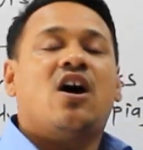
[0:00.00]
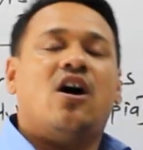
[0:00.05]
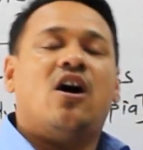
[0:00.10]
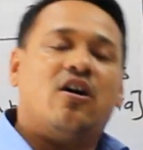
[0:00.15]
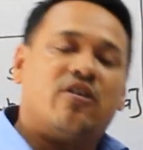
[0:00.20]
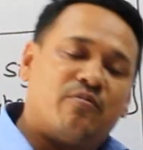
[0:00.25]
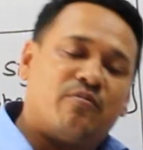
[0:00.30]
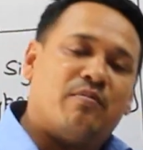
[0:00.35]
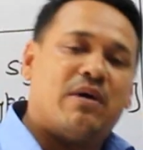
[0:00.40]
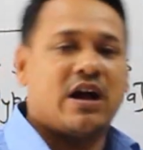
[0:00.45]

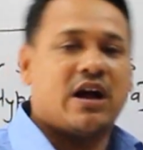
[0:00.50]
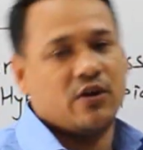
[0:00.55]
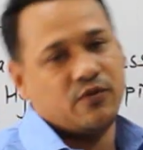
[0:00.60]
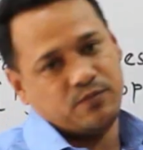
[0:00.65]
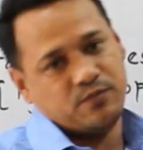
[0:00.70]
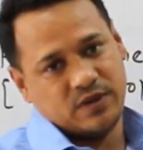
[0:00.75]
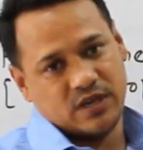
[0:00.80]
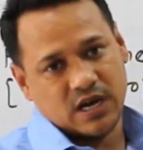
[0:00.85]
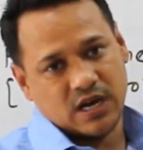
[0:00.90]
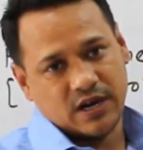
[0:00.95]
or
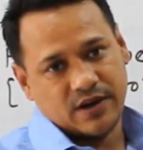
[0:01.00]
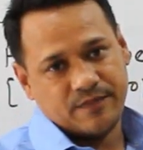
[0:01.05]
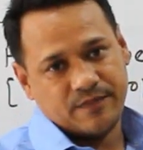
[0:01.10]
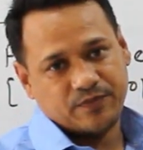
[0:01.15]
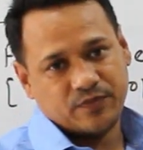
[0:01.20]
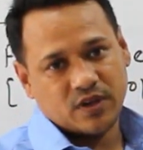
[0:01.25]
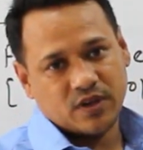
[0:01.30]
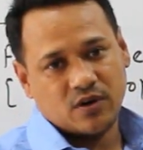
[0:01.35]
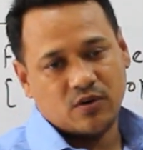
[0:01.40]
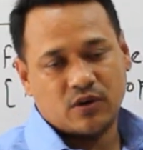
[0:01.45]
myopia.
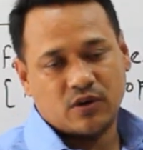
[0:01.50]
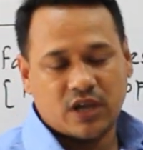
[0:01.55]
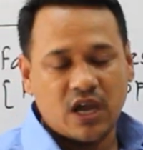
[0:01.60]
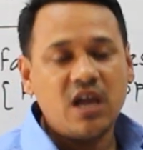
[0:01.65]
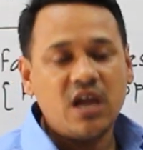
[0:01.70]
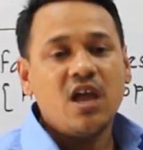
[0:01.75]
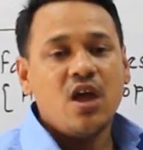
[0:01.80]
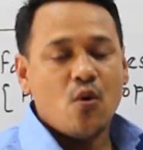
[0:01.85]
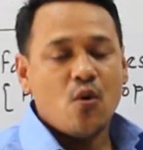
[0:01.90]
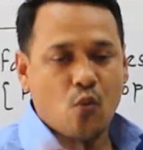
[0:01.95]

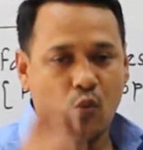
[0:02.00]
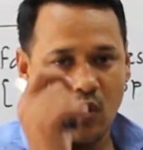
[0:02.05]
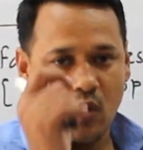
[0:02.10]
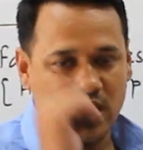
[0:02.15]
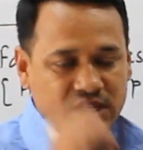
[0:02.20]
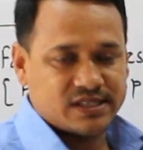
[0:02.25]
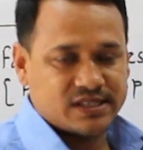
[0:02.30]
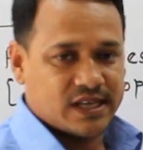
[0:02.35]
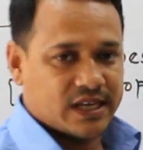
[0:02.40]
Okay, once